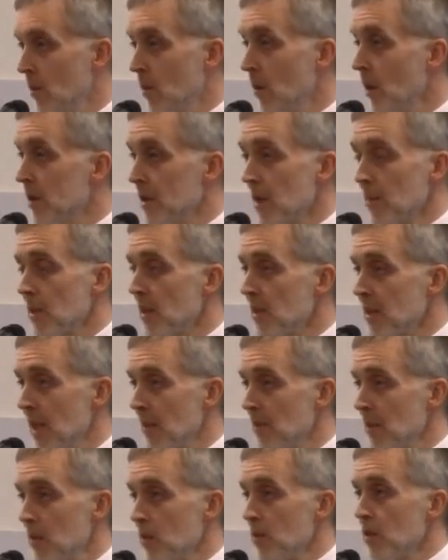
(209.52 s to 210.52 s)
You will sometimes
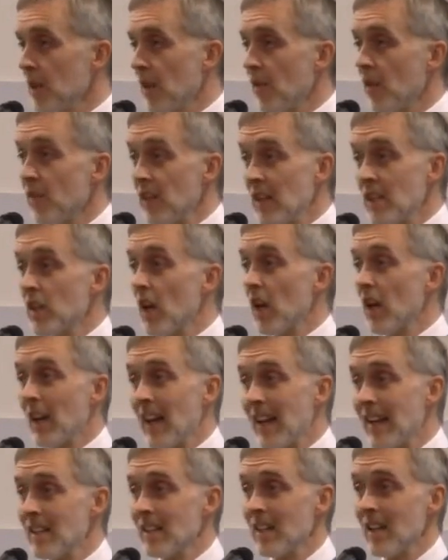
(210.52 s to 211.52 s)
hear people say that these are
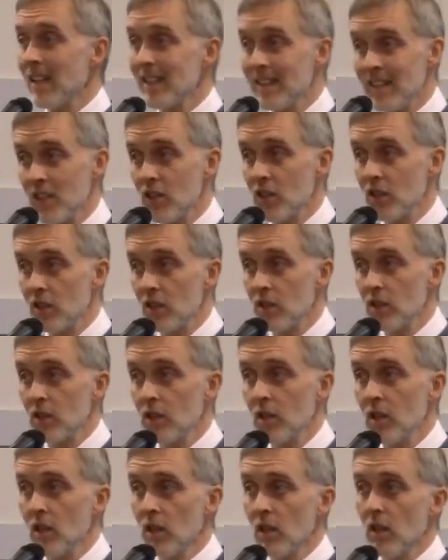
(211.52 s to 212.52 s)
late
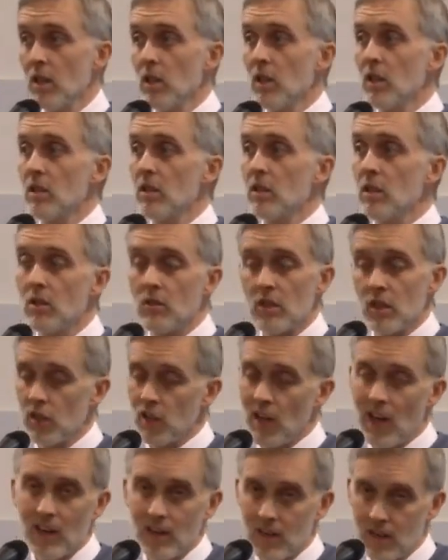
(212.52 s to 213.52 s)
additions to
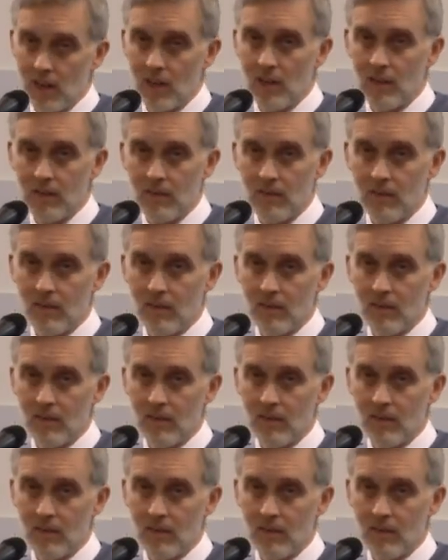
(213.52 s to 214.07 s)
Christianity,